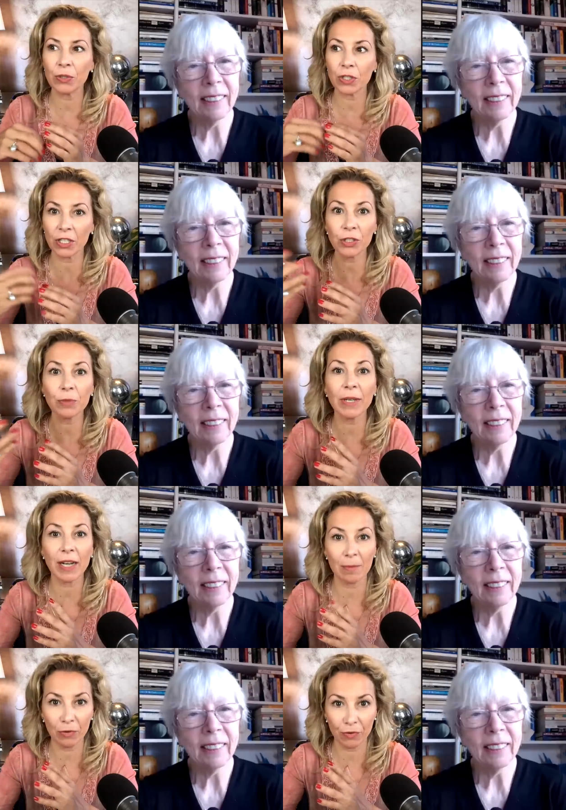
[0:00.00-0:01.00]
Speaker 1: started to
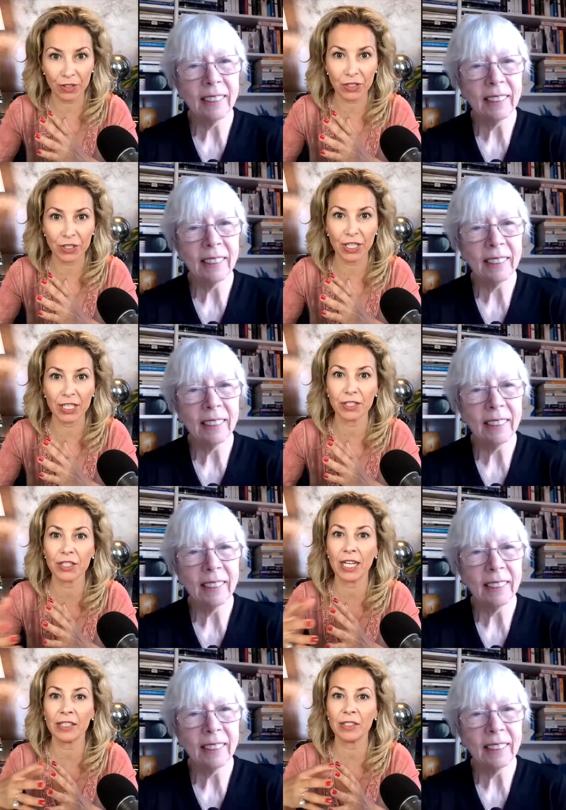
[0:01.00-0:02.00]
become a
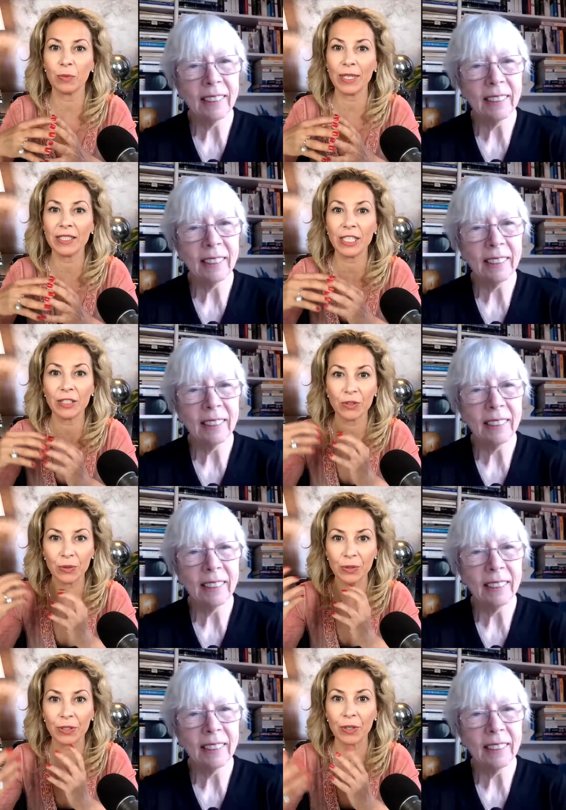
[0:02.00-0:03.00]
physicist and went
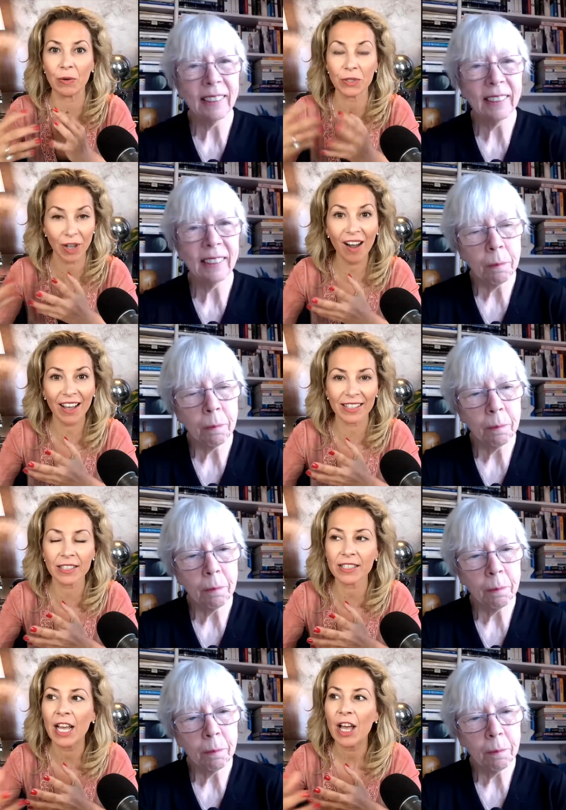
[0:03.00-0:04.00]
into, you know,
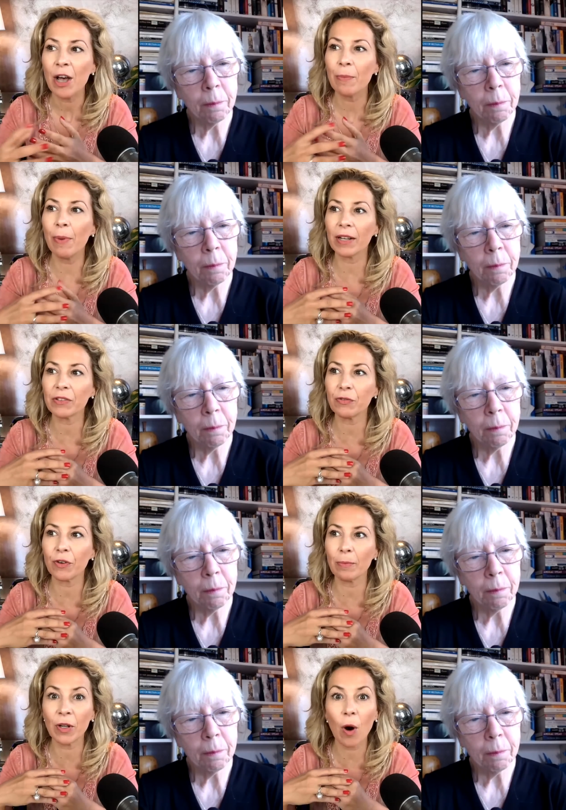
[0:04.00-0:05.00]
science, but
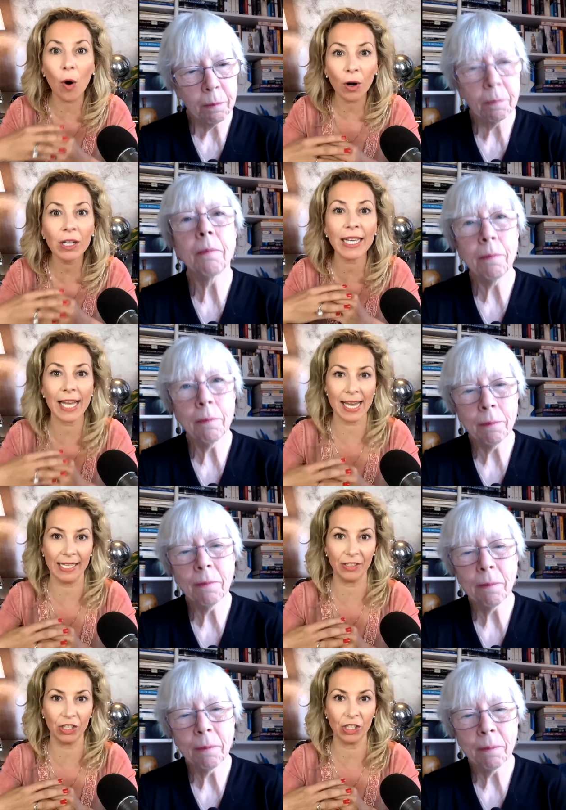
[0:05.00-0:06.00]
from an early
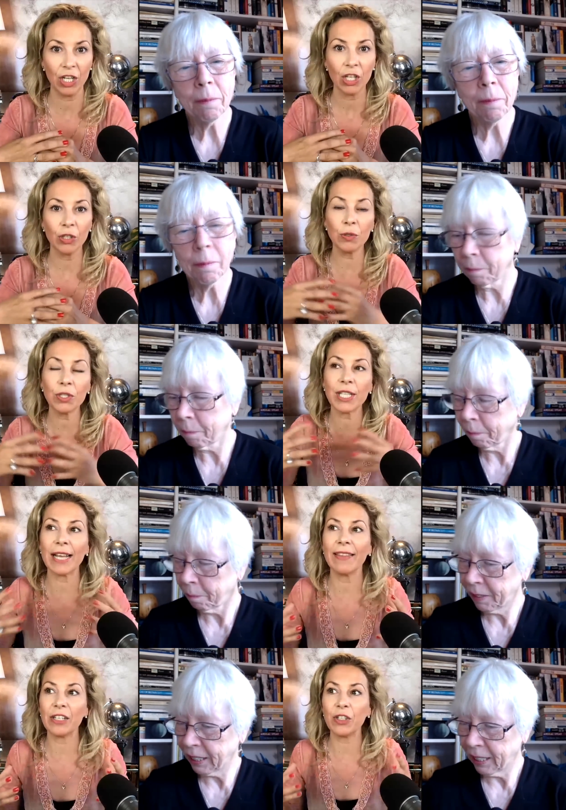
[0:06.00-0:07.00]
age, you
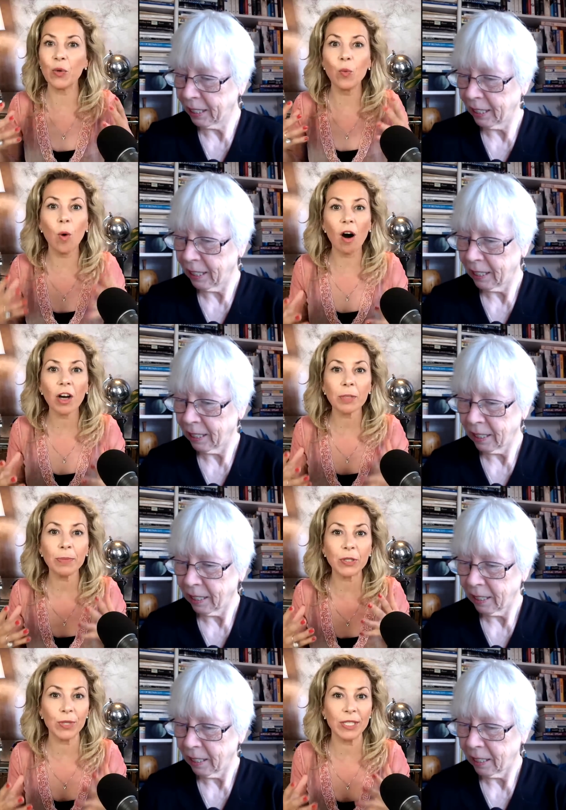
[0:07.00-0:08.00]
said that you walked
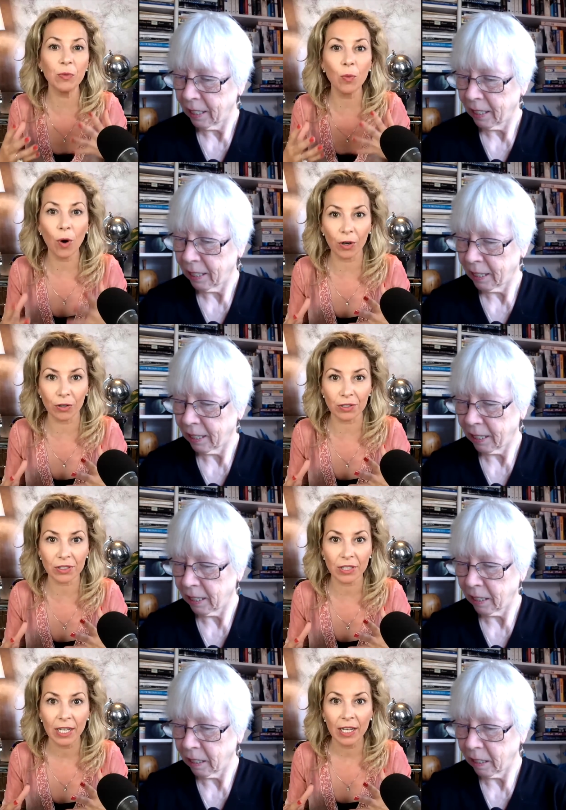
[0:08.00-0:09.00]
between
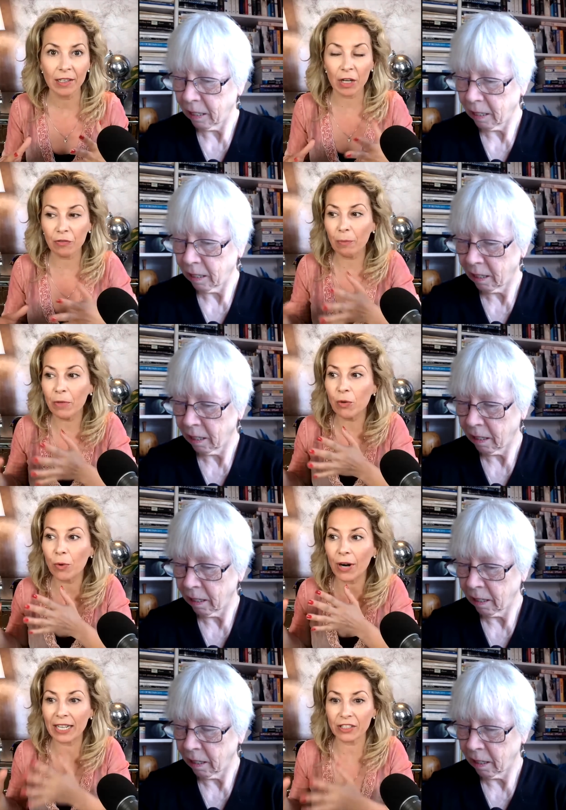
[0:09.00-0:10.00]
worlds, like from you
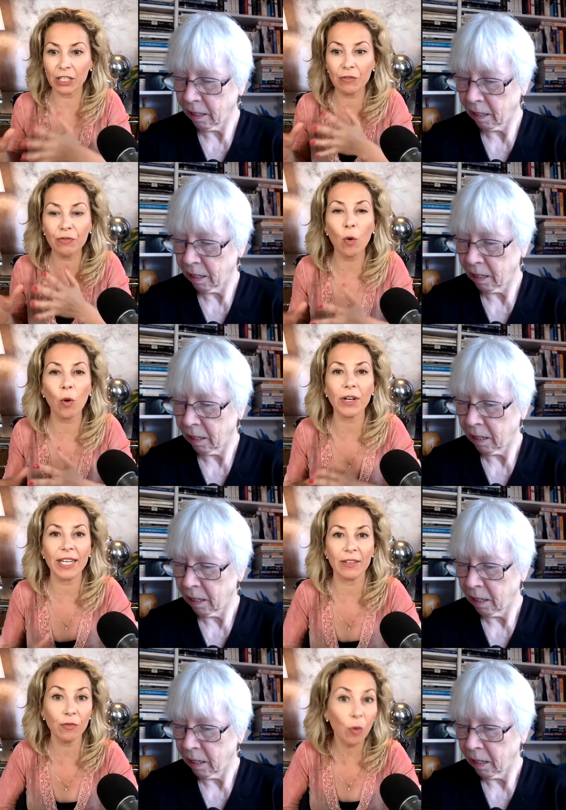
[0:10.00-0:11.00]
were actually
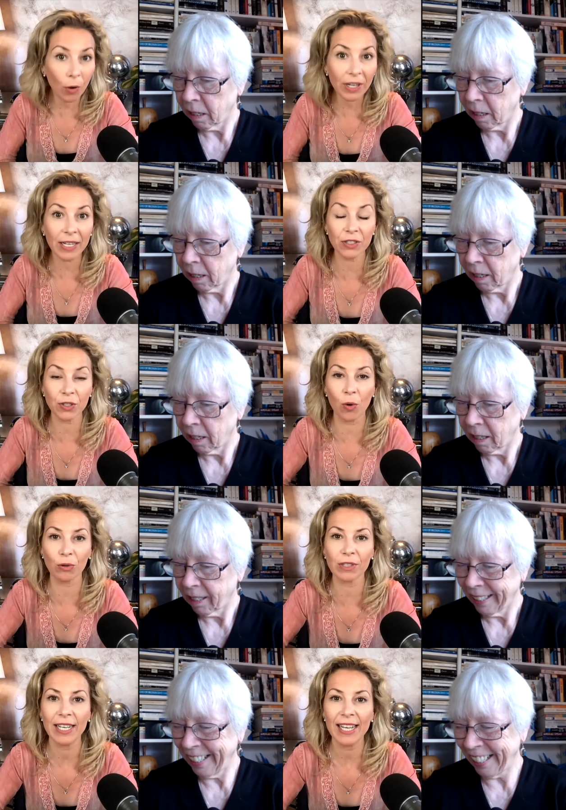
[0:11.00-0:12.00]
44 years
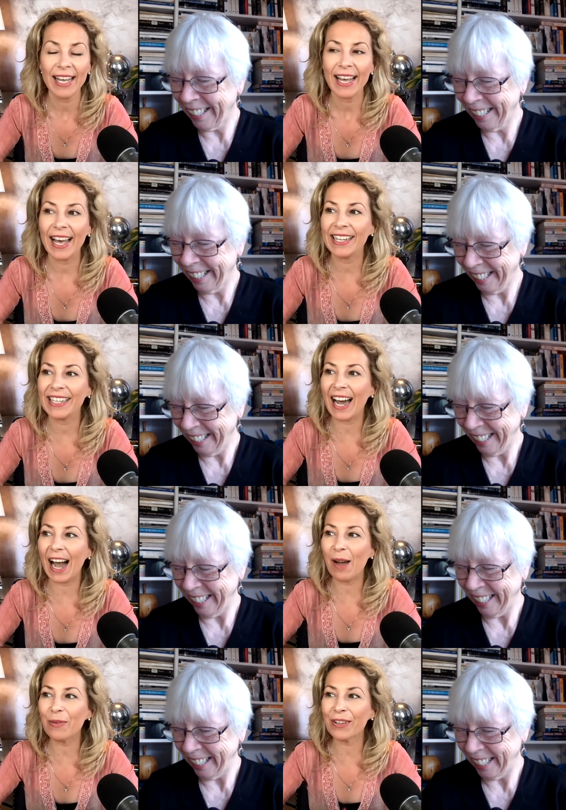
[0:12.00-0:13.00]
old. Ah. And
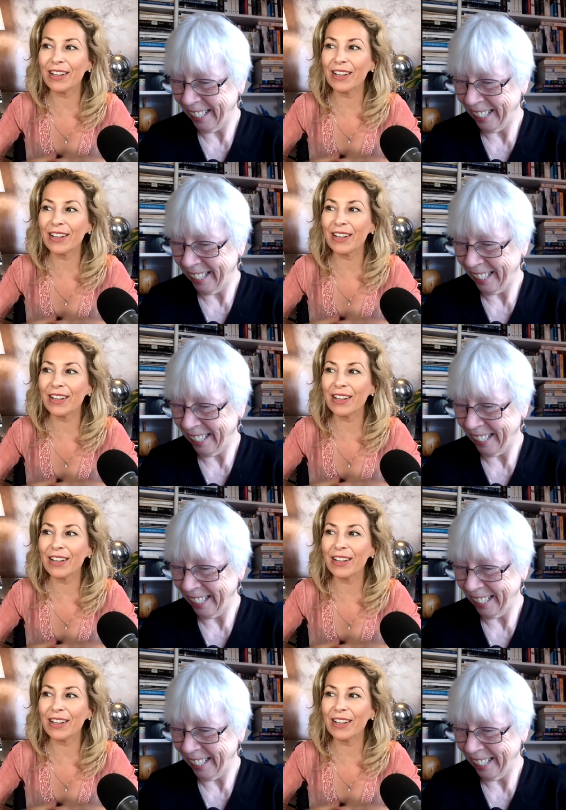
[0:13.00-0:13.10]
I would